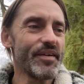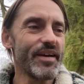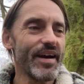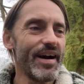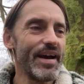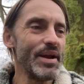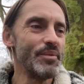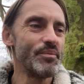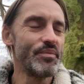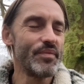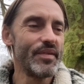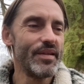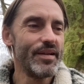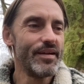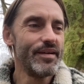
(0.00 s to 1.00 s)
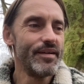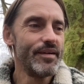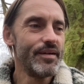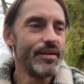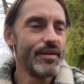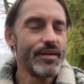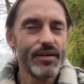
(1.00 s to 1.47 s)
okay,
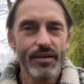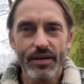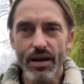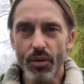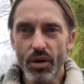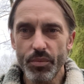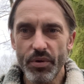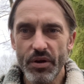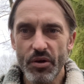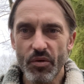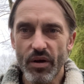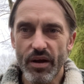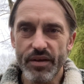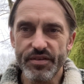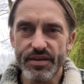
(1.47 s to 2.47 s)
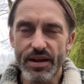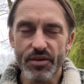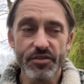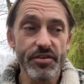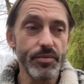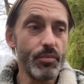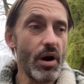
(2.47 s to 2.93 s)
now open your eyes. Now
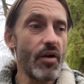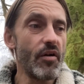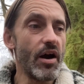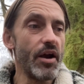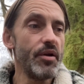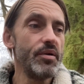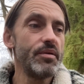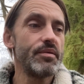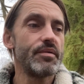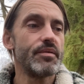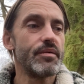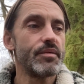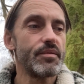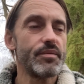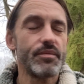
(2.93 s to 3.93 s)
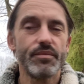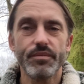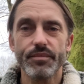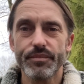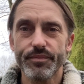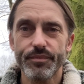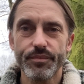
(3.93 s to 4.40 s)
tomorrow,
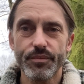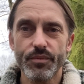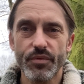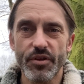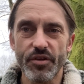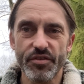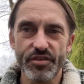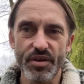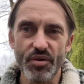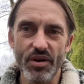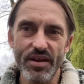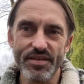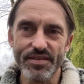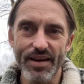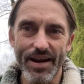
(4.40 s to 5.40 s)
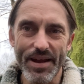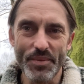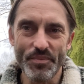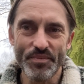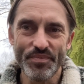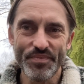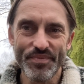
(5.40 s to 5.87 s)
do Sirius A.
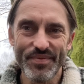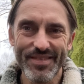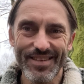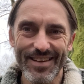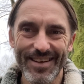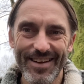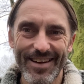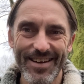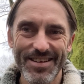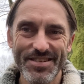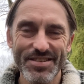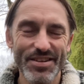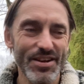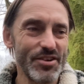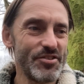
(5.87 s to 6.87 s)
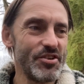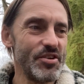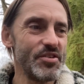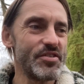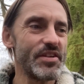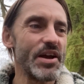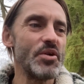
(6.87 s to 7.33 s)
Okay, so that
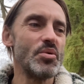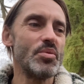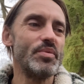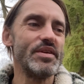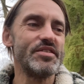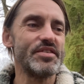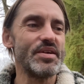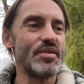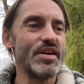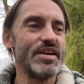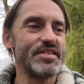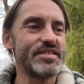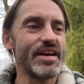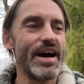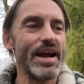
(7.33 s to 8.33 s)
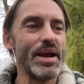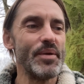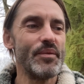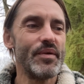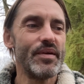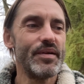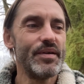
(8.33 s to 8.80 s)
Tuesday will be Sirius A.
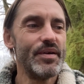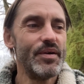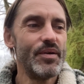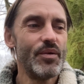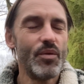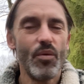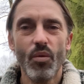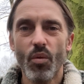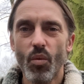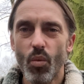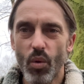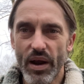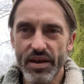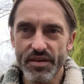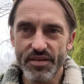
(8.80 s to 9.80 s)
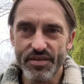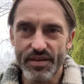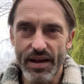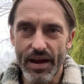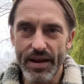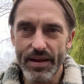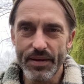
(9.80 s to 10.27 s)

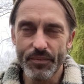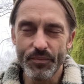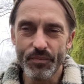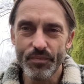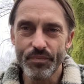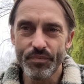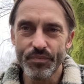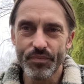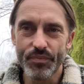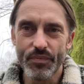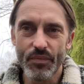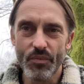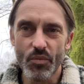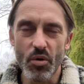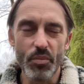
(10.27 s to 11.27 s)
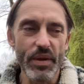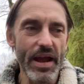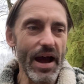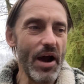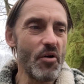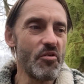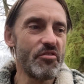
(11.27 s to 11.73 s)
Wednesday will be
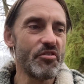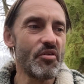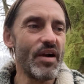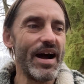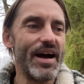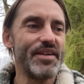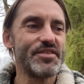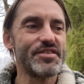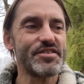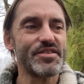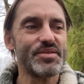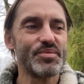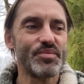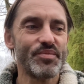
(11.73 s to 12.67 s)
Alpha Rats.